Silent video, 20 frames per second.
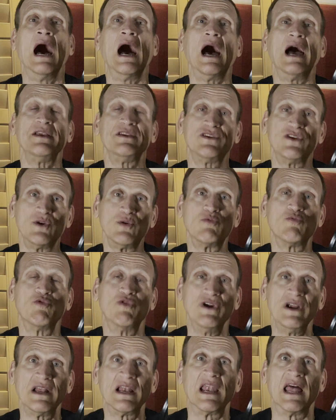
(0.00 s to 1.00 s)
I do
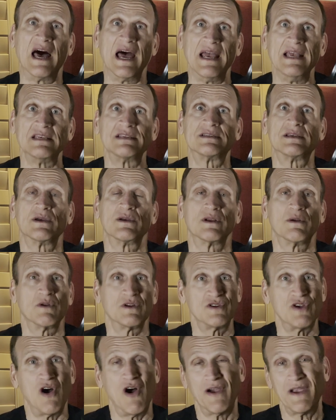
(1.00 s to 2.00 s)
realize
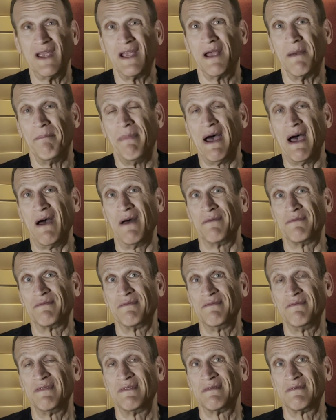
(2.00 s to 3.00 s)
talking about
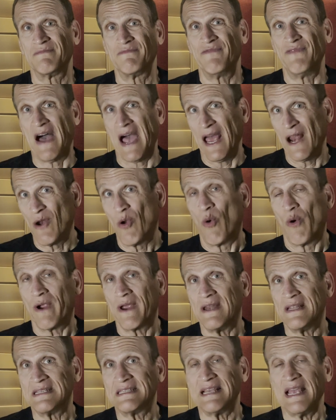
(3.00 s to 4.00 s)
file
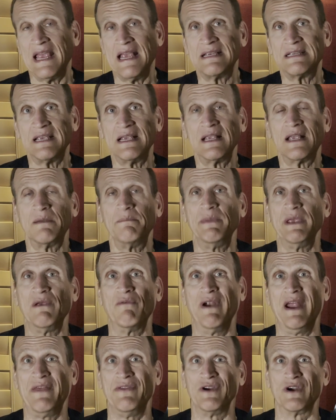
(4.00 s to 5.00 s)
organization can be
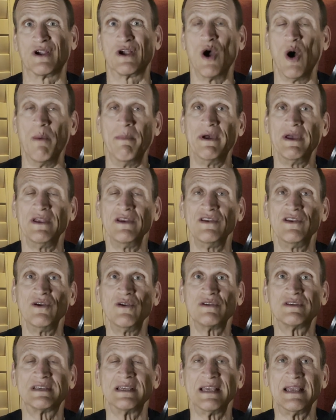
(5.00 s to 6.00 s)
rather
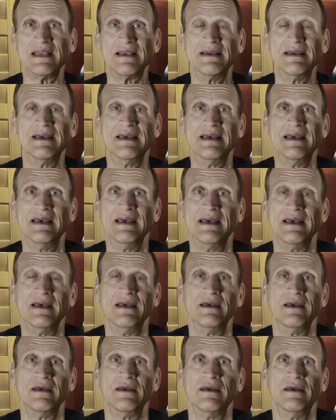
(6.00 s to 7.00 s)
coma-inducing.
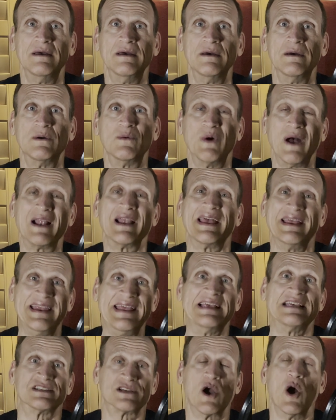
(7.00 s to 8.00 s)
Well, it
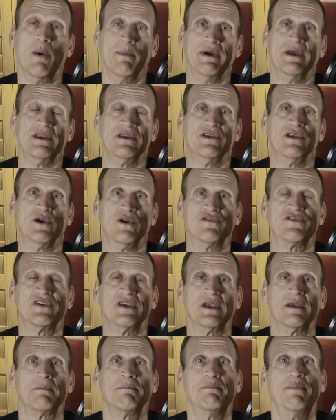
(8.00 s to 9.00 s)
is
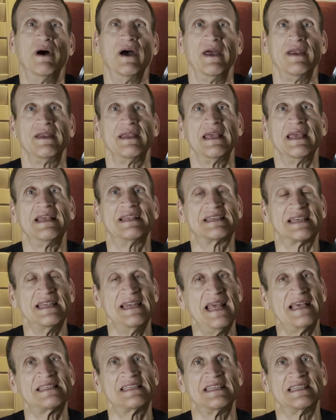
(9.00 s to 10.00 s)
coma-inducing, but it's a
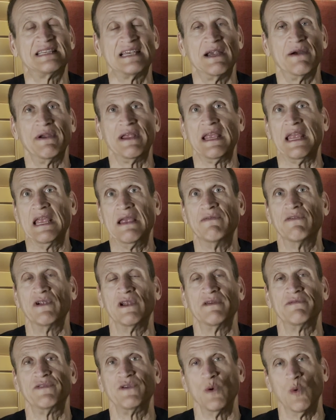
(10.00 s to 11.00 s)
necessary evil,
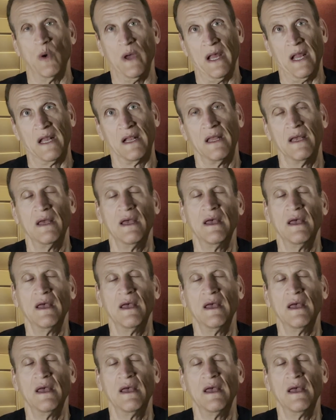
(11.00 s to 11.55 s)
if you will.